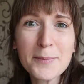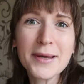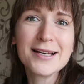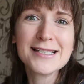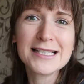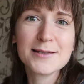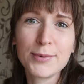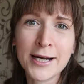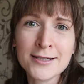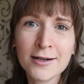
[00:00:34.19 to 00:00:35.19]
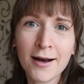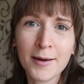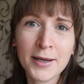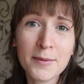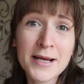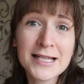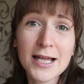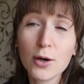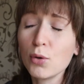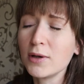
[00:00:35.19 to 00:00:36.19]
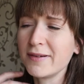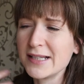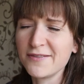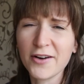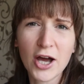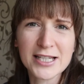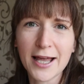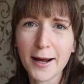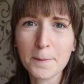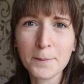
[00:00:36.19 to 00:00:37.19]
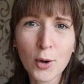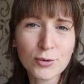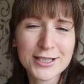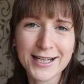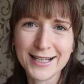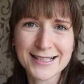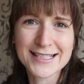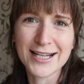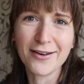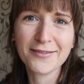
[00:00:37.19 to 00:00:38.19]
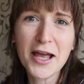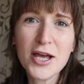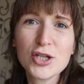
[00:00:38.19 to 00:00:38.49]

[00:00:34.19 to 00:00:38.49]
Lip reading: because it's springtime and it means that all of his fur is like molting and stuff.